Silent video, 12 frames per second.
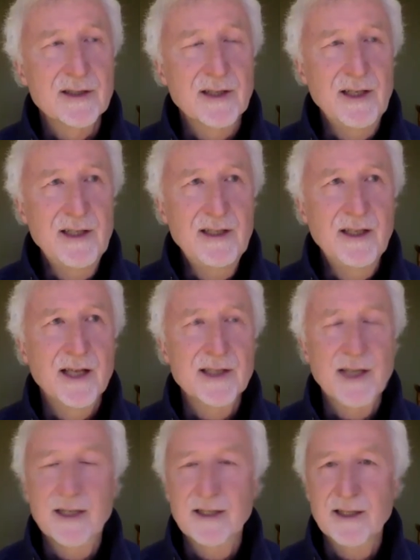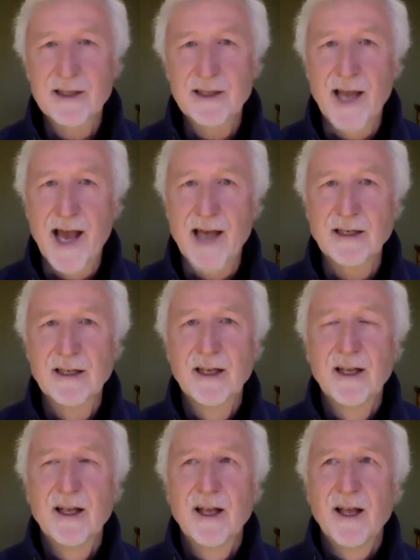as I did
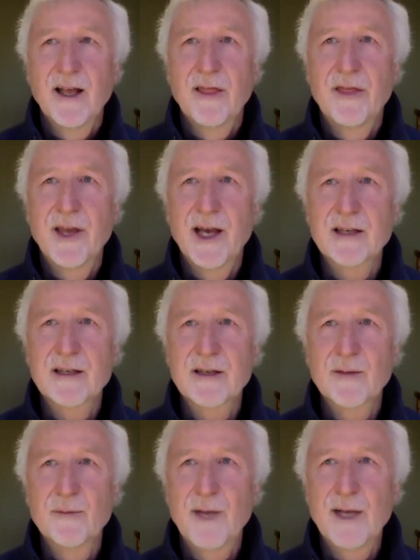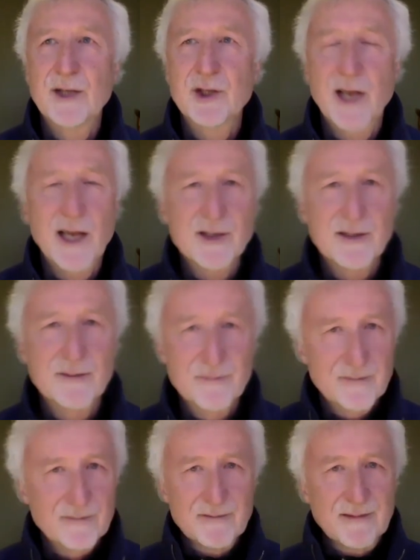that my chest
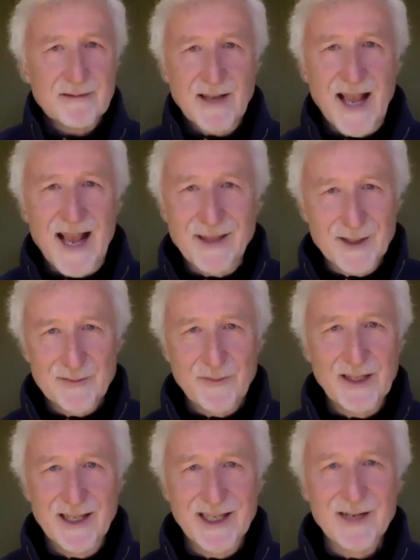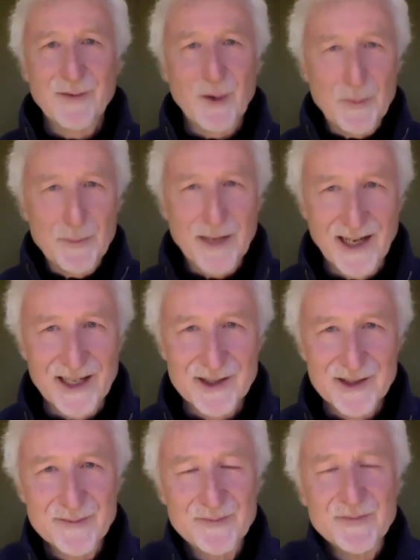had this feeling of
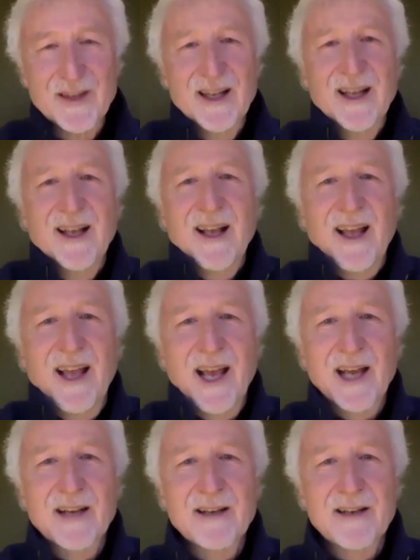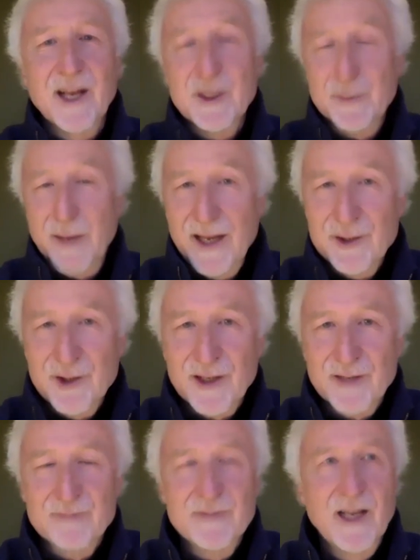openness and
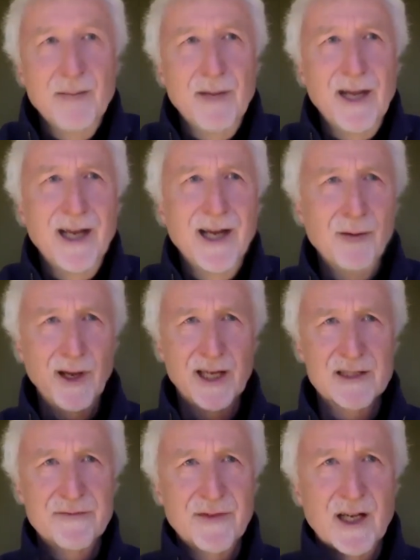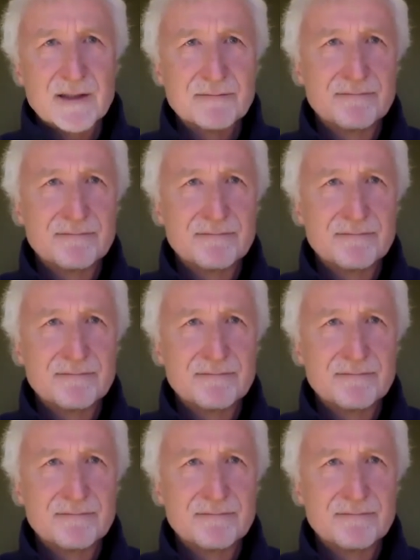expansion, and my airways felt